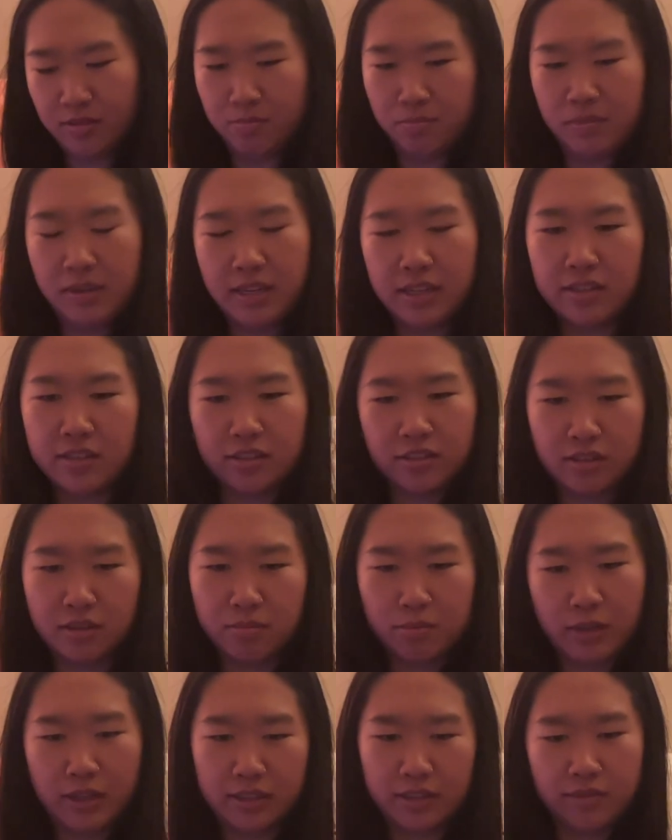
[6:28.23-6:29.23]
major
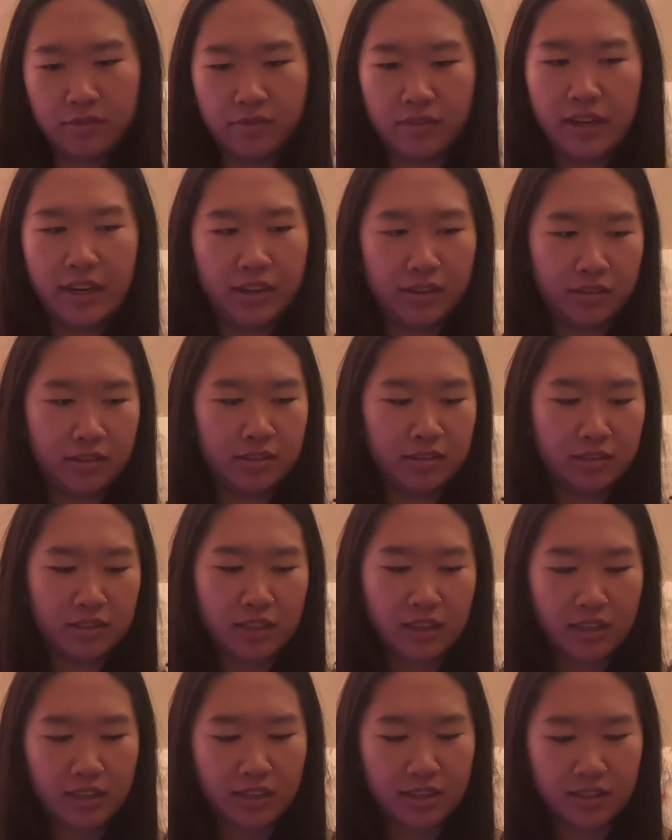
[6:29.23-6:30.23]
depression fighters,
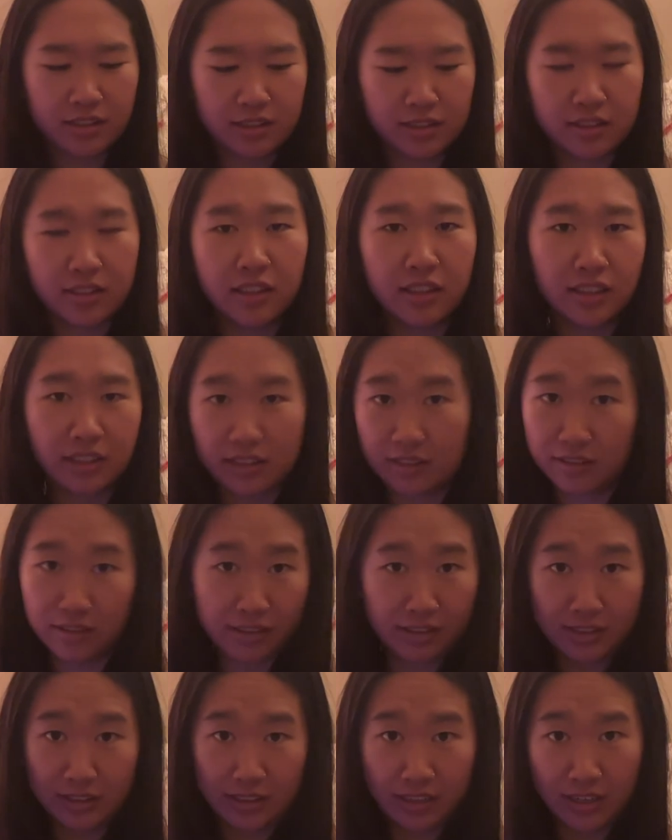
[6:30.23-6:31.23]
is clary
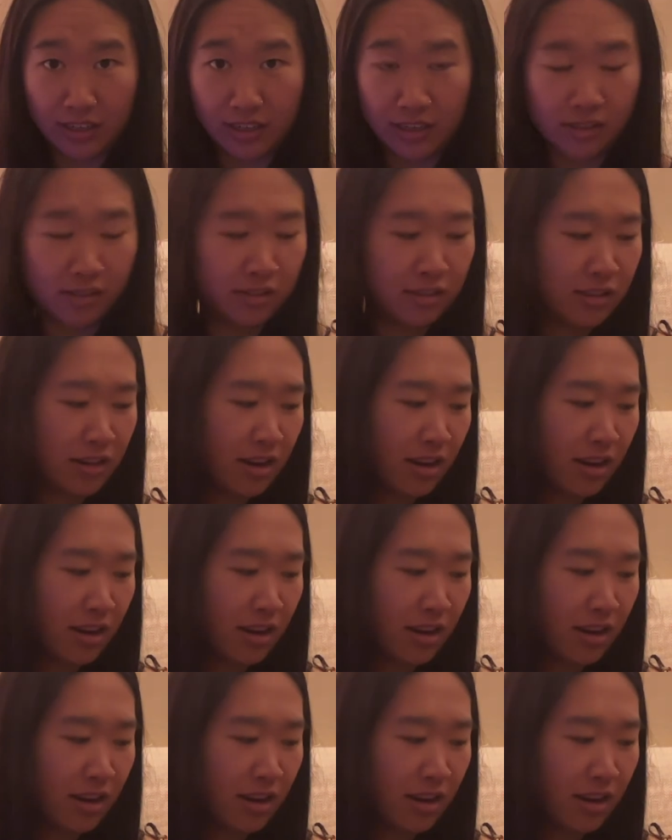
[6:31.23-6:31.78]
sage.